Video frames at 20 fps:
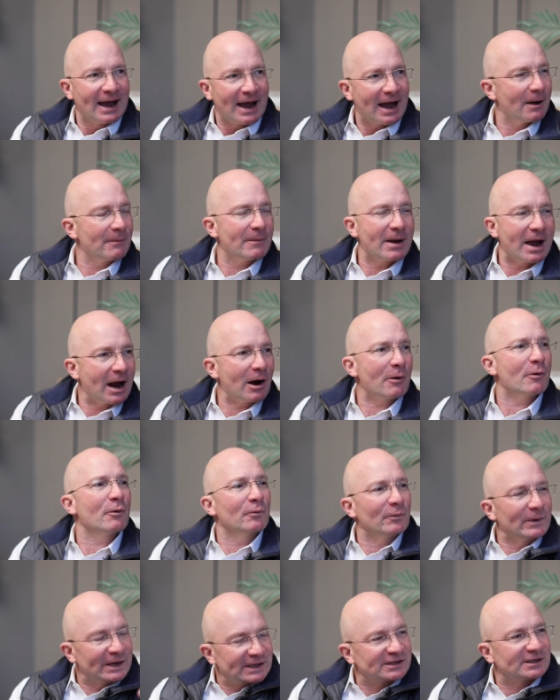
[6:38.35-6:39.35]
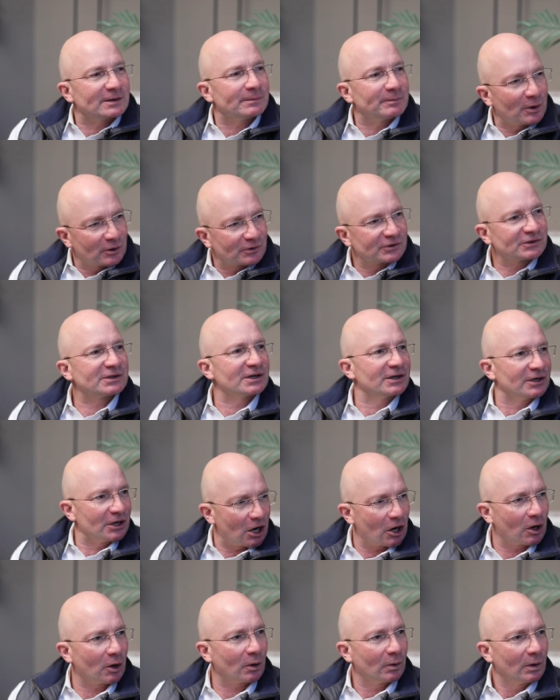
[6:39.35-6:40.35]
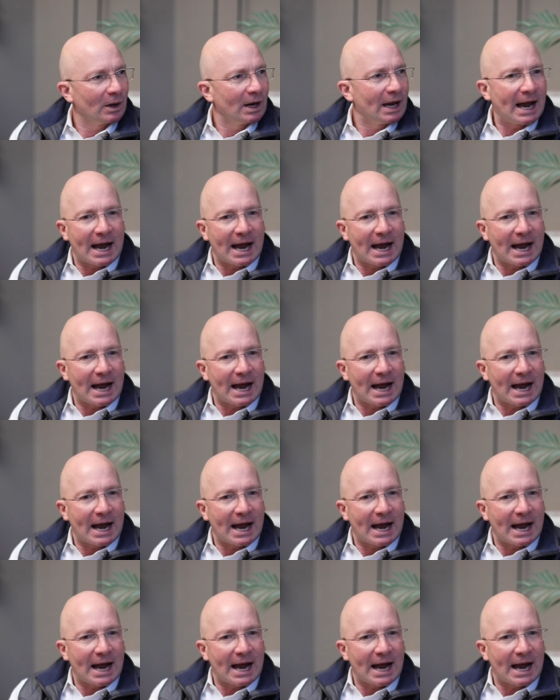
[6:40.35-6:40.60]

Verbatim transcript: how, how are we supposed to know